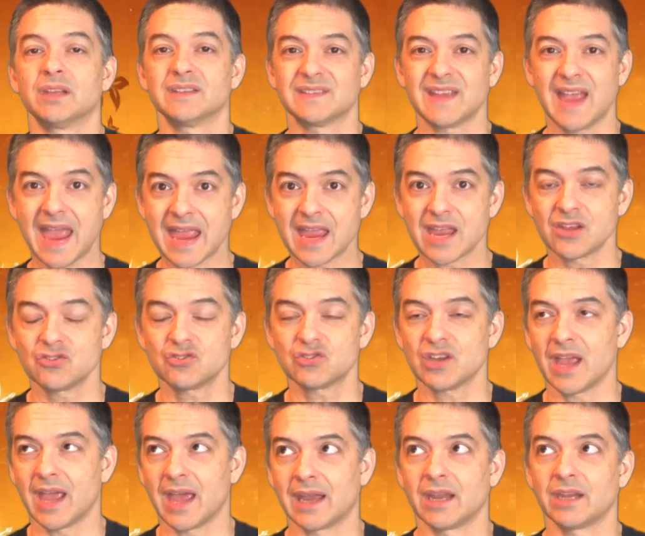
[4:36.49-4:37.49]
his
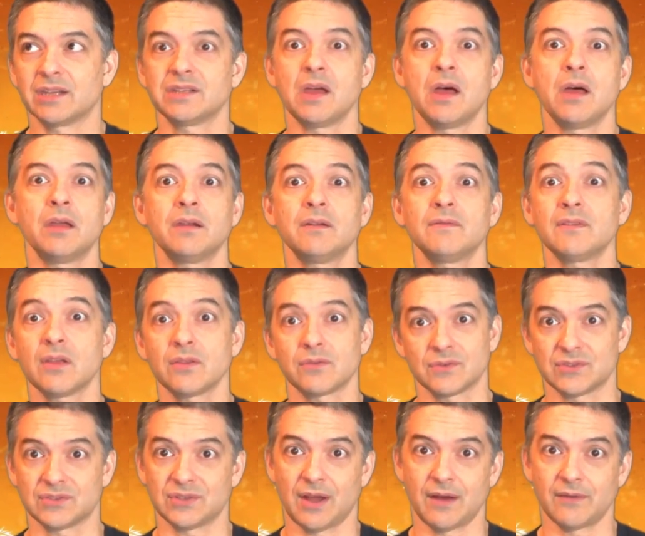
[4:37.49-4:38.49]
age and a ton of
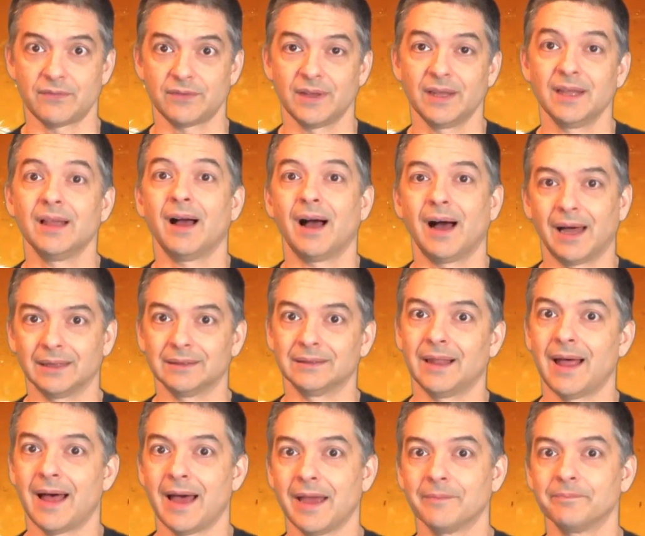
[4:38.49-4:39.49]
other stuff
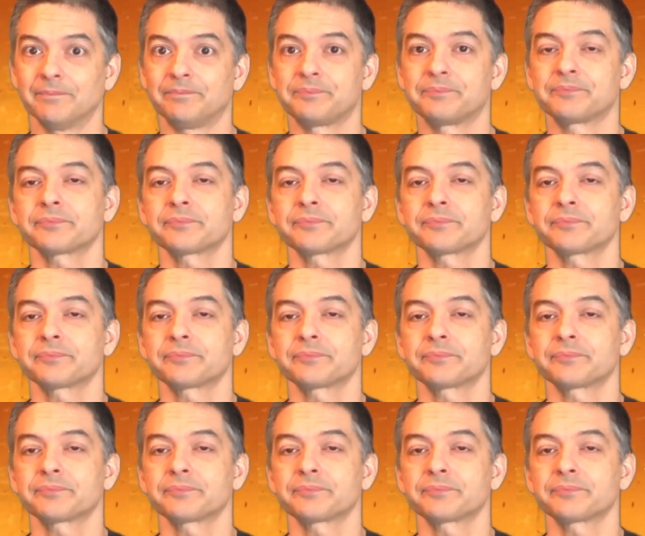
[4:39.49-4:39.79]
online.